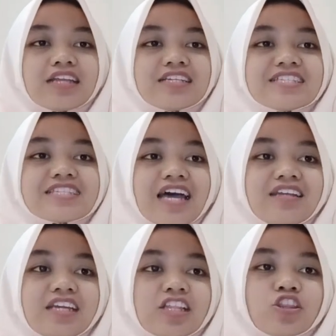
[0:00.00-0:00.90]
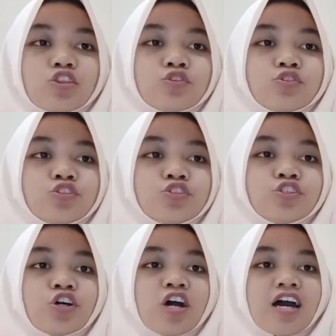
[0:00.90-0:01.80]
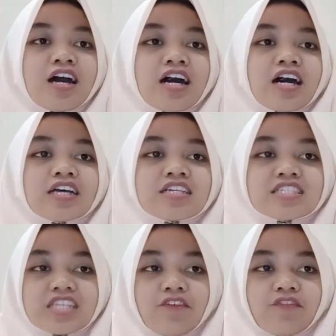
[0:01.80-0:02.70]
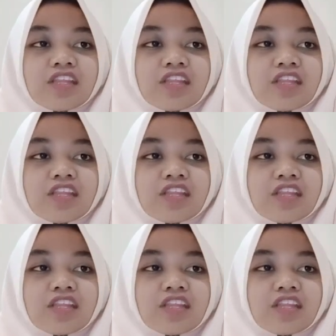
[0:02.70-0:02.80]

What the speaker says: decided to shift